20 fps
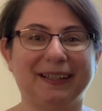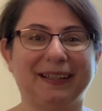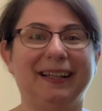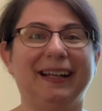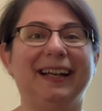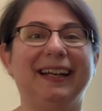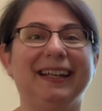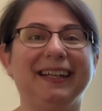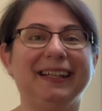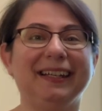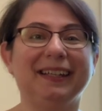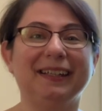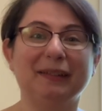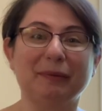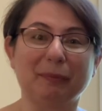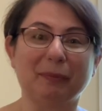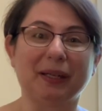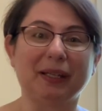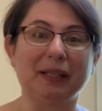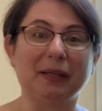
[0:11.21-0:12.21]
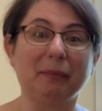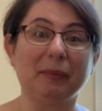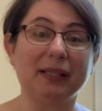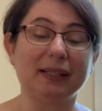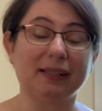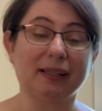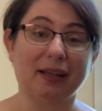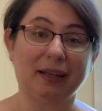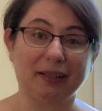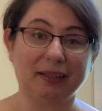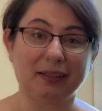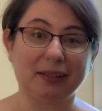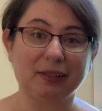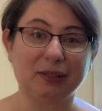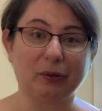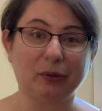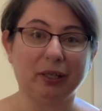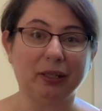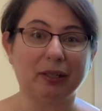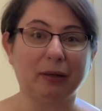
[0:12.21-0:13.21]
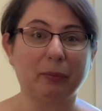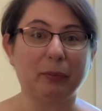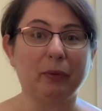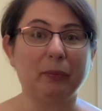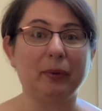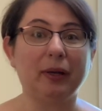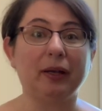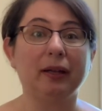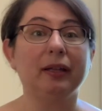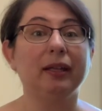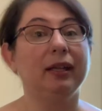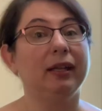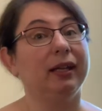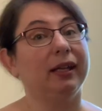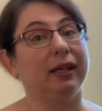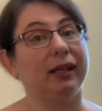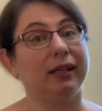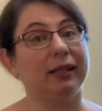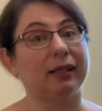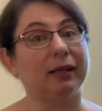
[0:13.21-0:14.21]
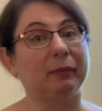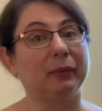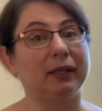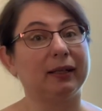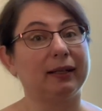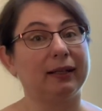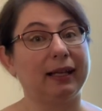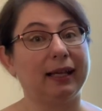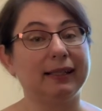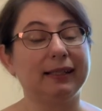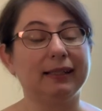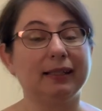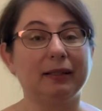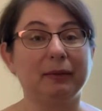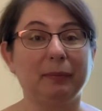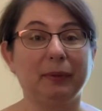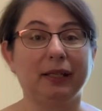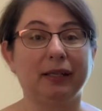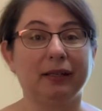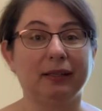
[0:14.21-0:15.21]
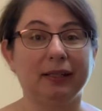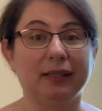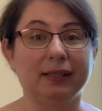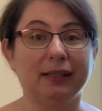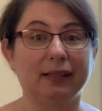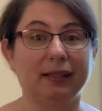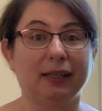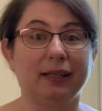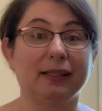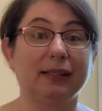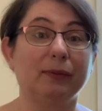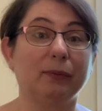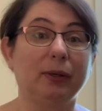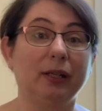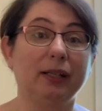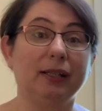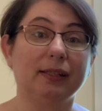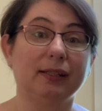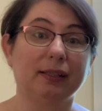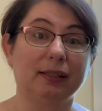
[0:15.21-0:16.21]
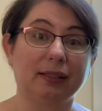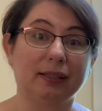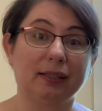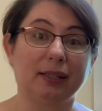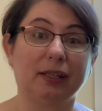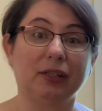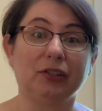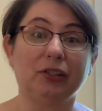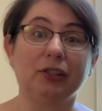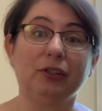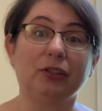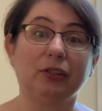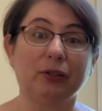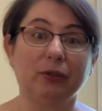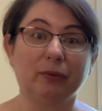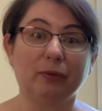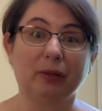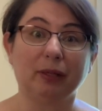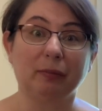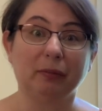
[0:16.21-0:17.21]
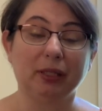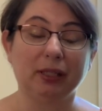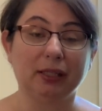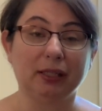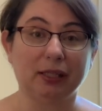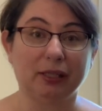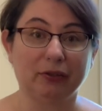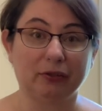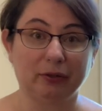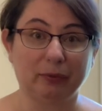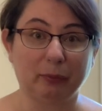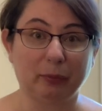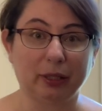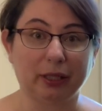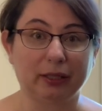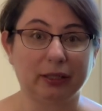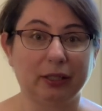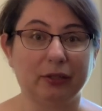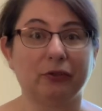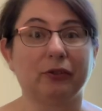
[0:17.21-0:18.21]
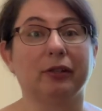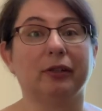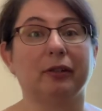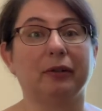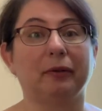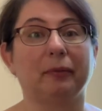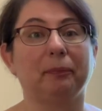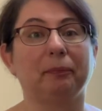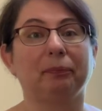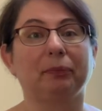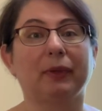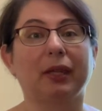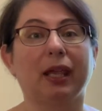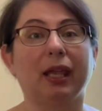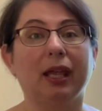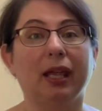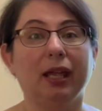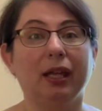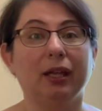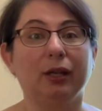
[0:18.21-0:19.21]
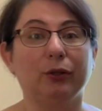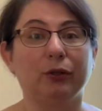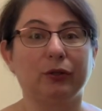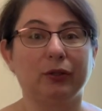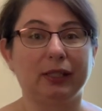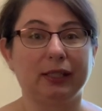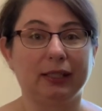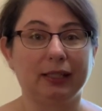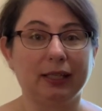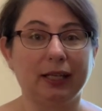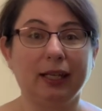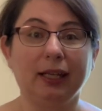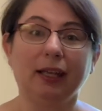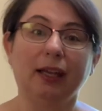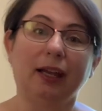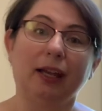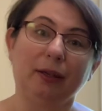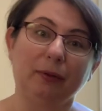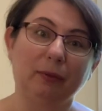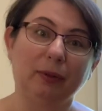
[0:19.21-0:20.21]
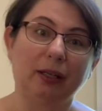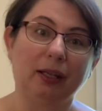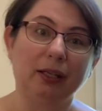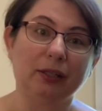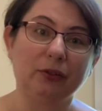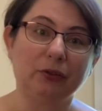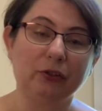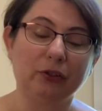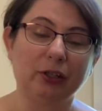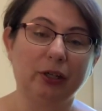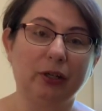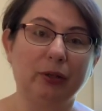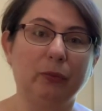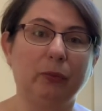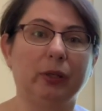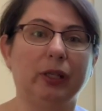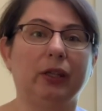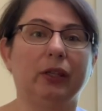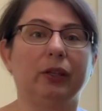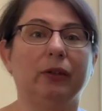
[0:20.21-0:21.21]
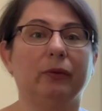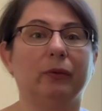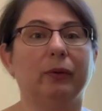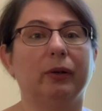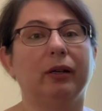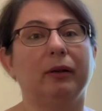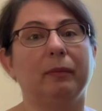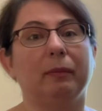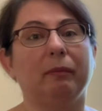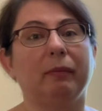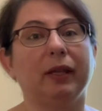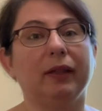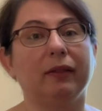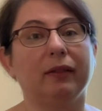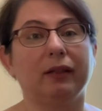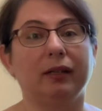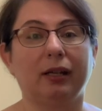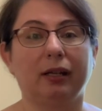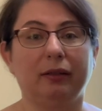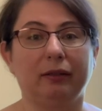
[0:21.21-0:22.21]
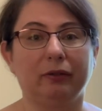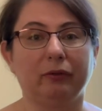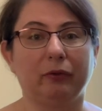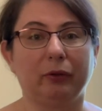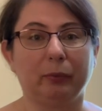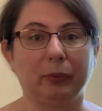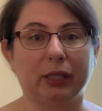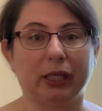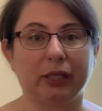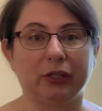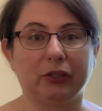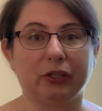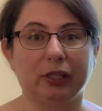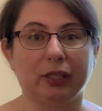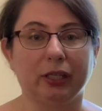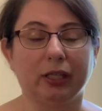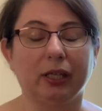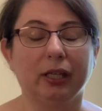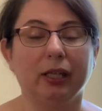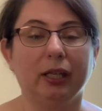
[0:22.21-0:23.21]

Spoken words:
hi, my name is Anna Sorina Popa, and I'm a classical pianist as well as a Tai Chi, Qigong, and meditation practitioner. Today, I would like to share with you a method I learned from Tai Chi